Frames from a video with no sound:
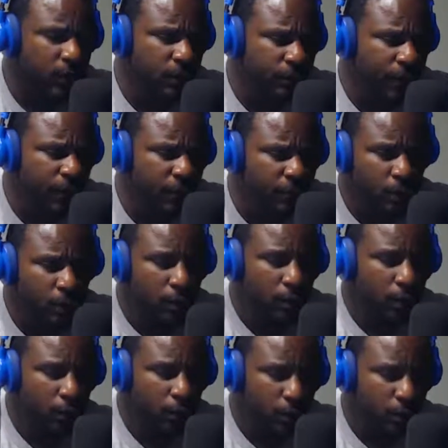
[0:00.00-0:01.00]
be able to
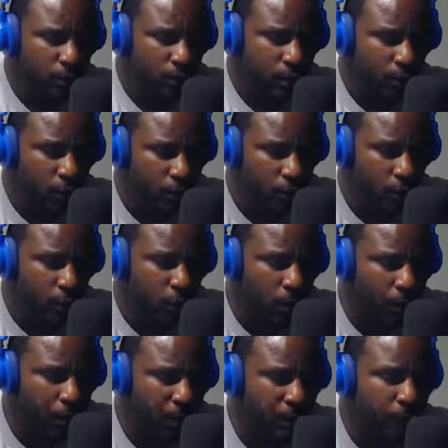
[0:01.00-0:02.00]
hurt
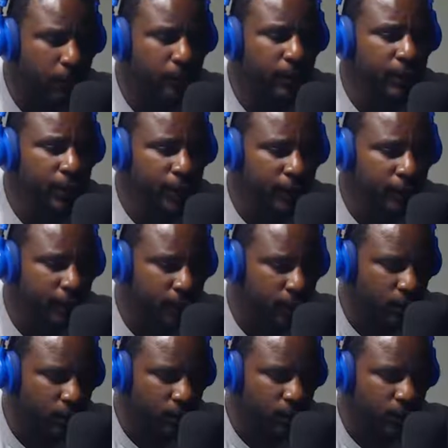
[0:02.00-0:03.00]
all them people and then get
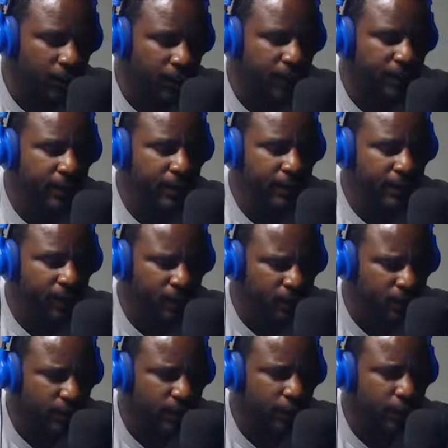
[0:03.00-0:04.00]
taken into
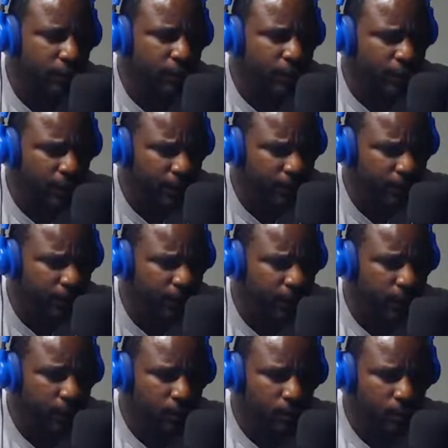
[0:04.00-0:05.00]
custody. Are you kidding me?